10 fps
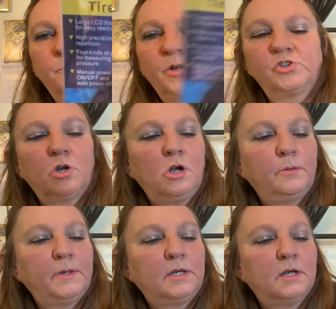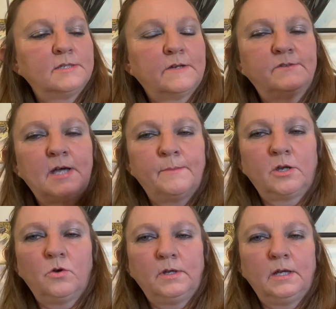my truck because every time I
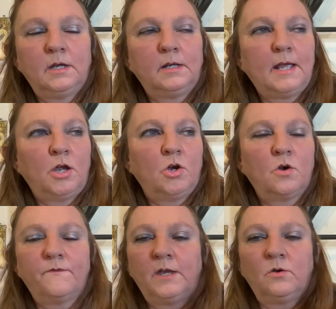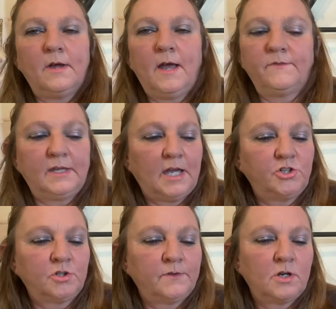go get air, they don't have the
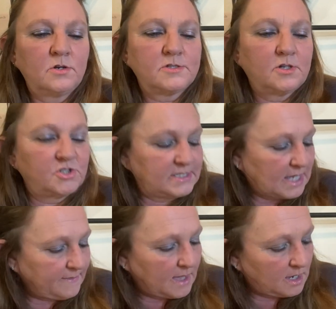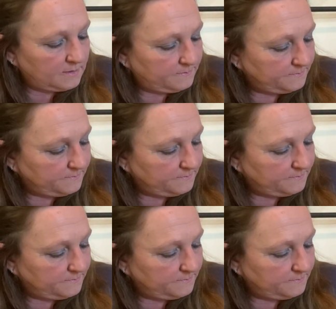gauge on there. So I just got that.